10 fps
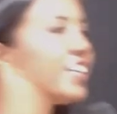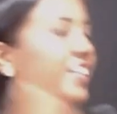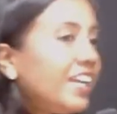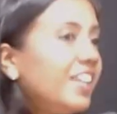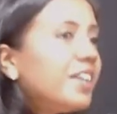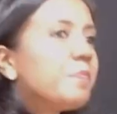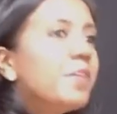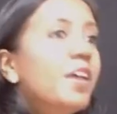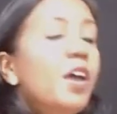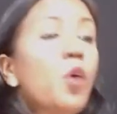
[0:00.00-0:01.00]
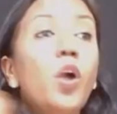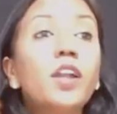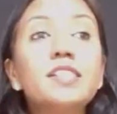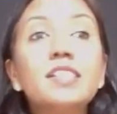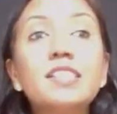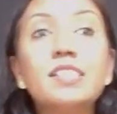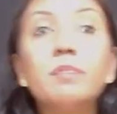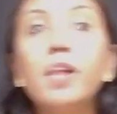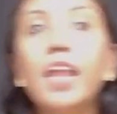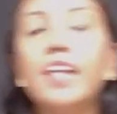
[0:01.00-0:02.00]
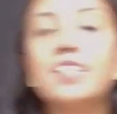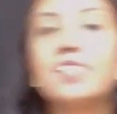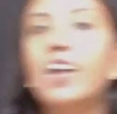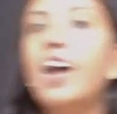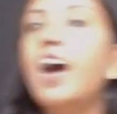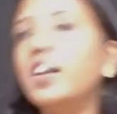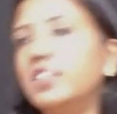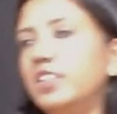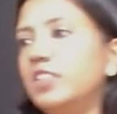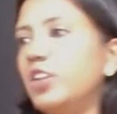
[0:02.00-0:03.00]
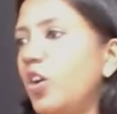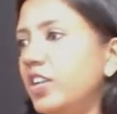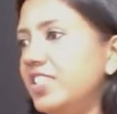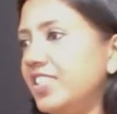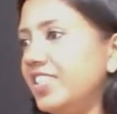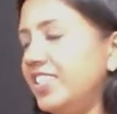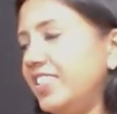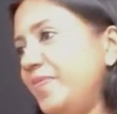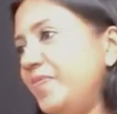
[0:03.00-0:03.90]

kingdom. What does it symbolize? authority.